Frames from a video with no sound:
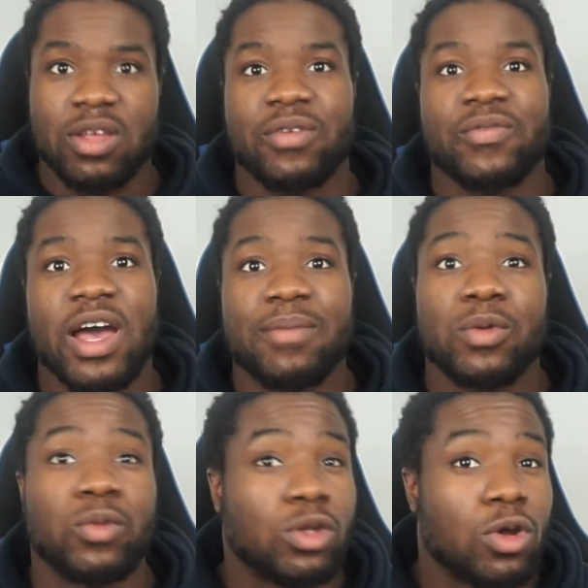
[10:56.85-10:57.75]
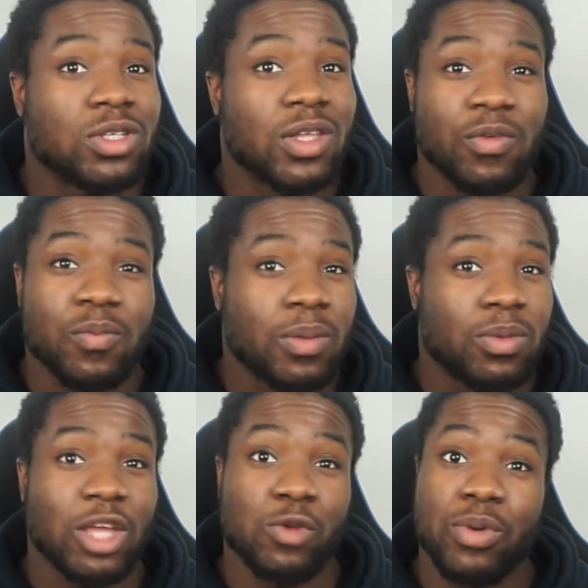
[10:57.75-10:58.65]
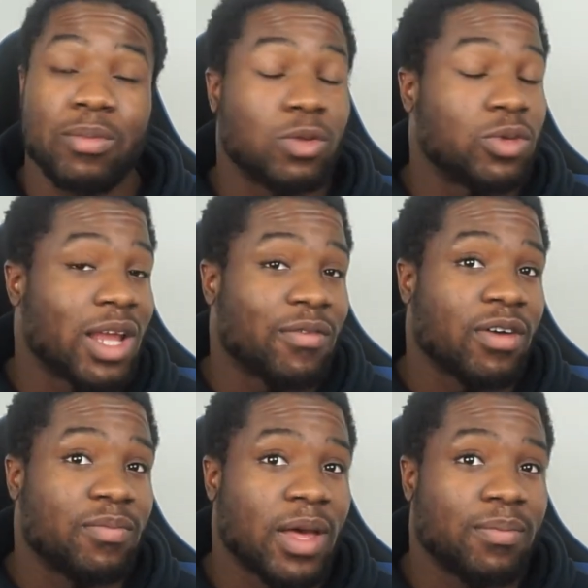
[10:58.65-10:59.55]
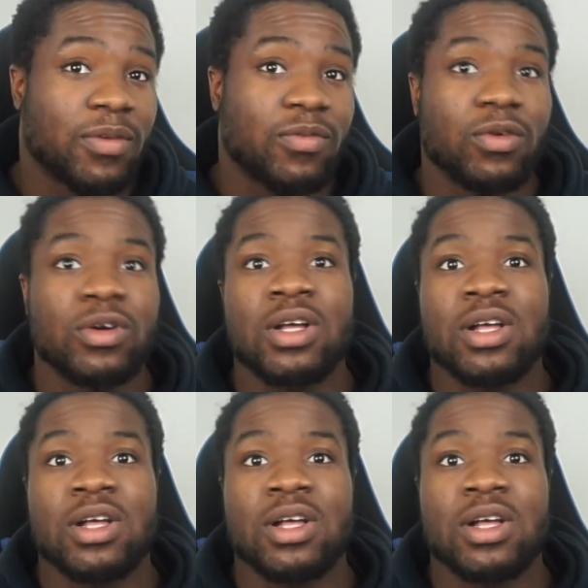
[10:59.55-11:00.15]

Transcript: environment with loads of different people that you probably would never have met before.